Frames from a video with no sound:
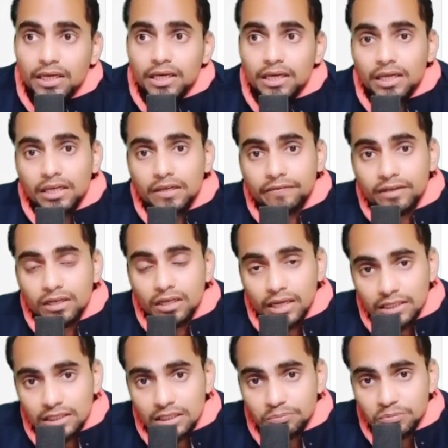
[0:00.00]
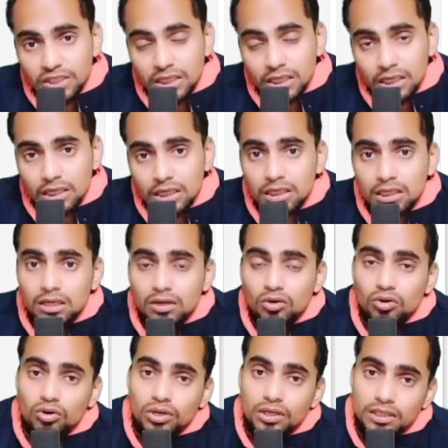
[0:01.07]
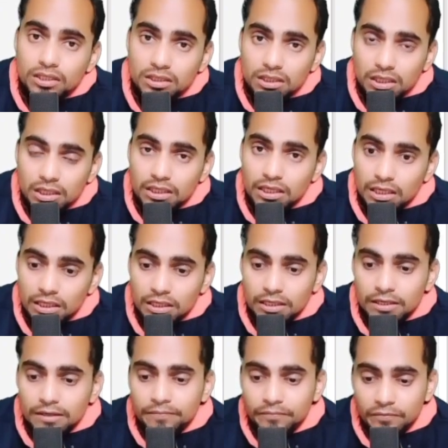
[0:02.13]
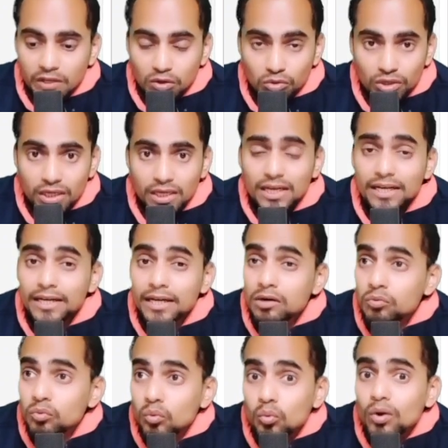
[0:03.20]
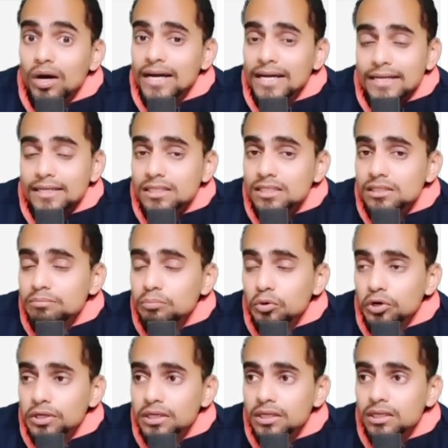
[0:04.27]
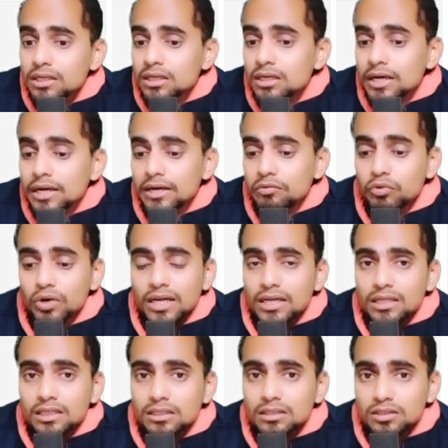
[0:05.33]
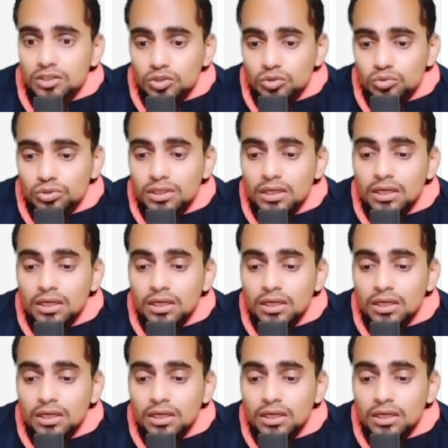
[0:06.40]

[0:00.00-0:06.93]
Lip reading: even exception occur or does not occur. Okay, now why it is important and why it is used?